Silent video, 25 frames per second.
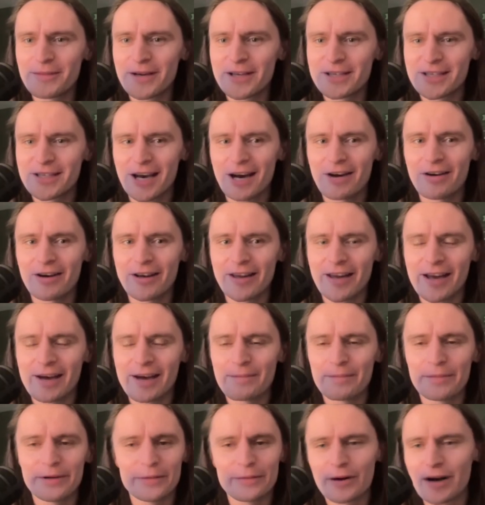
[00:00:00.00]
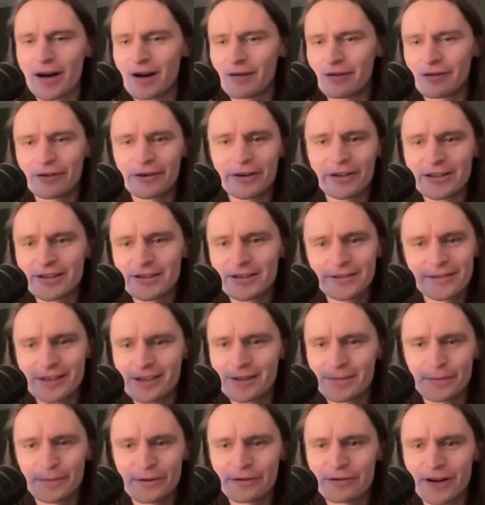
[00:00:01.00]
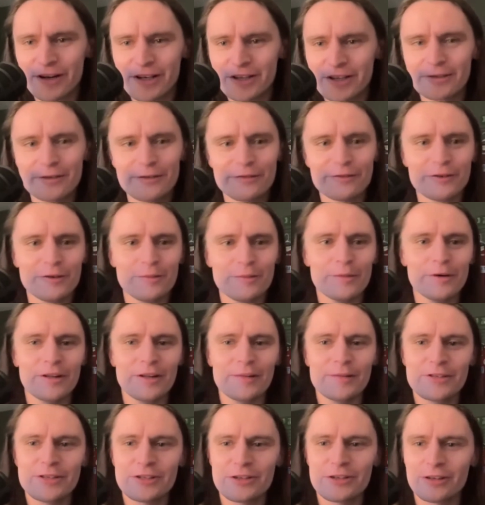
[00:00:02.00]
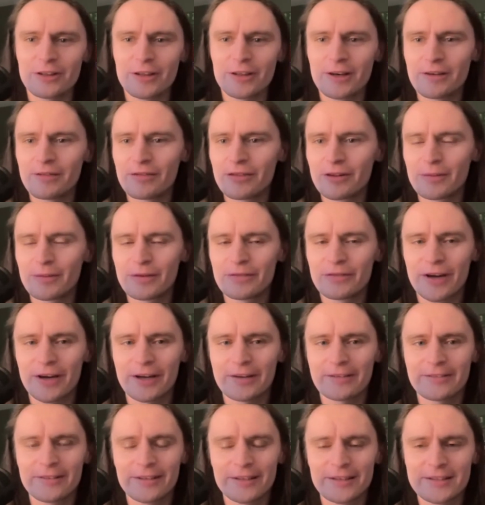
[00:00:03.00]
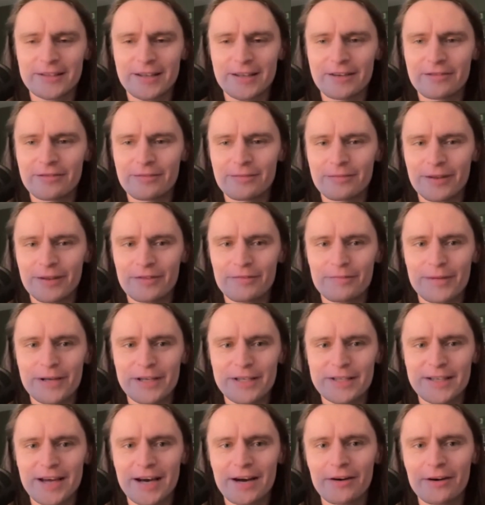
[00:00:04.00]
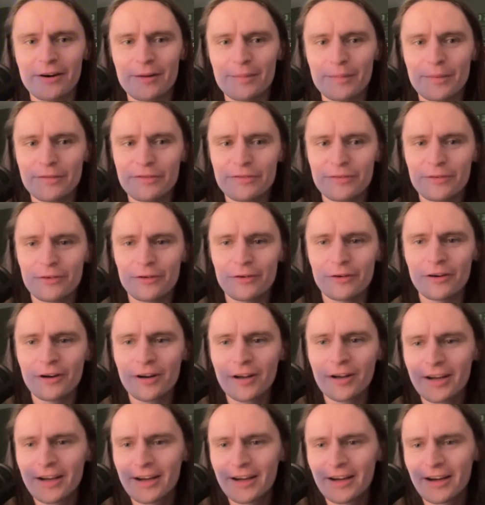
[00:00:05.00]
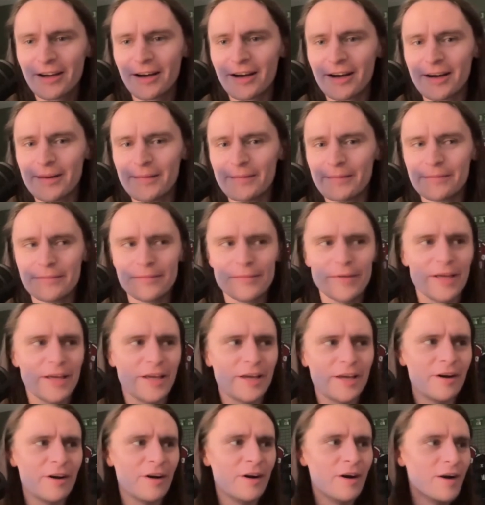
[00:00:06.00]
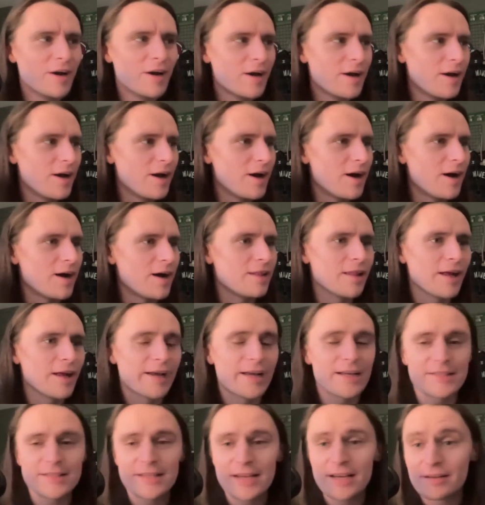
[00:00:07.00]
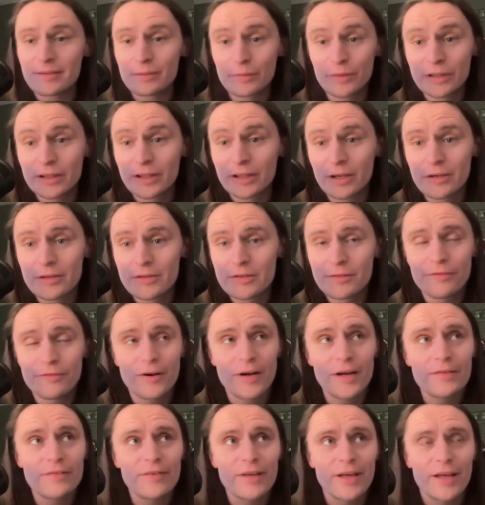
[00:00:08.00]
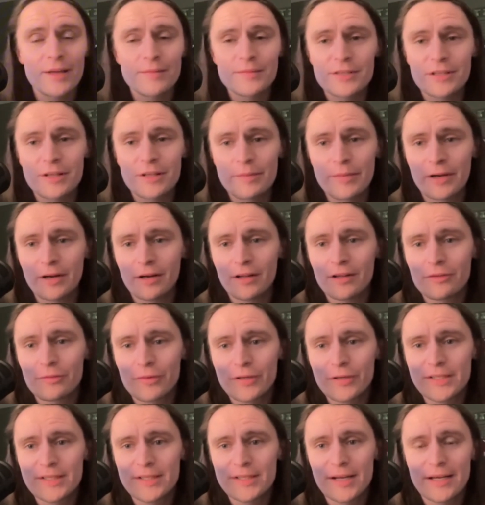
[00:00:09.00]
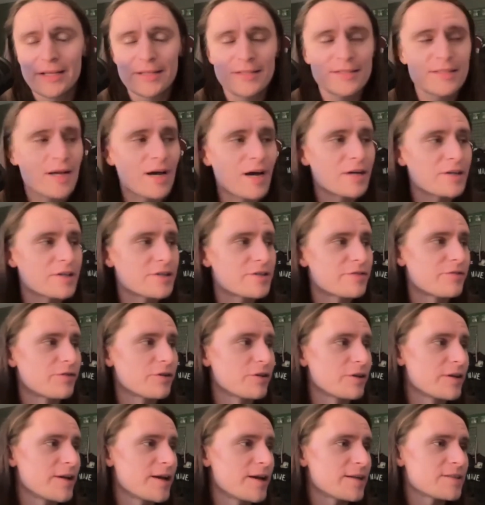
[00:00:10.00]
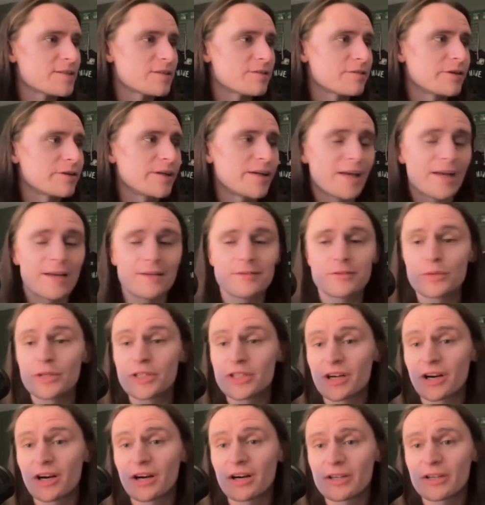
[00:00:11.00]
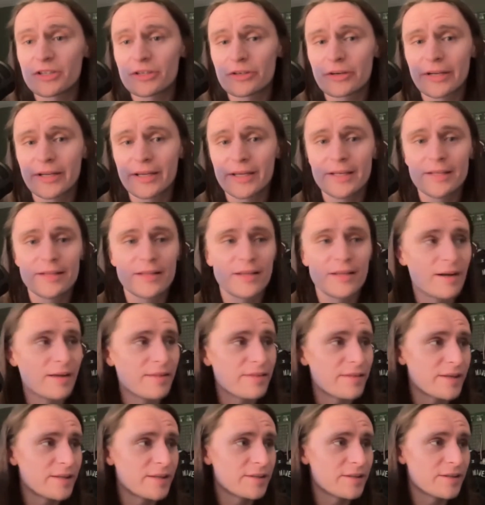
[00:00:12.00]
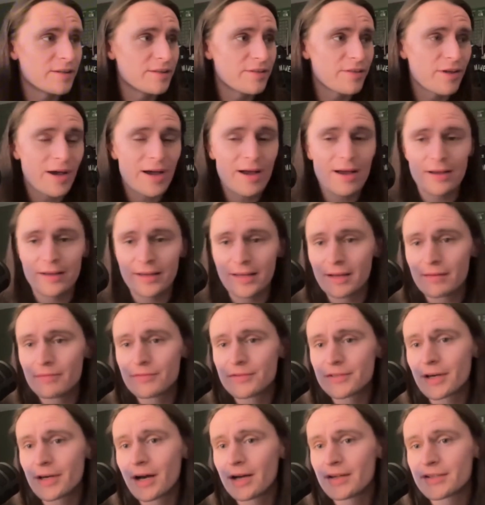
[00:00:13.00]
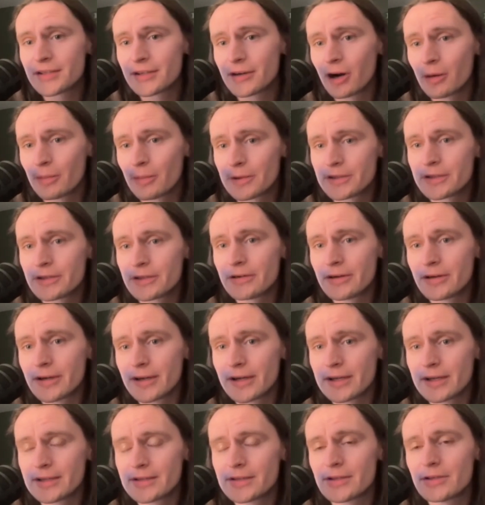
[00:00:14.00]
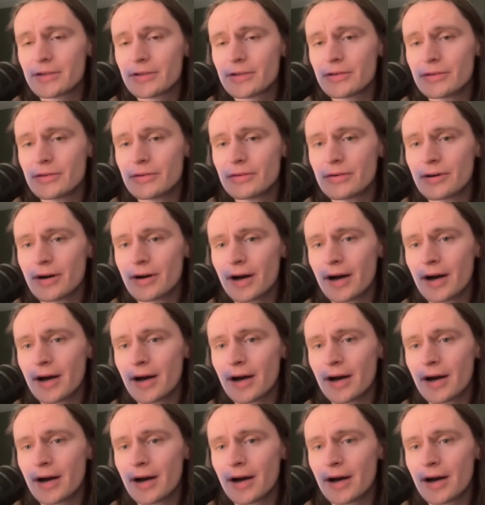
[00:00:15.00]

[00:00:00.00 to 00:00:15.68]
miss out again. But whatever, it's professional football. I'm sure a lot of them have had things they've missed out on before. Here, like I said, with those 5 games in the middle, if we stay in touch for the next 3 games, which are tricky, then I think that gives us an opportunity to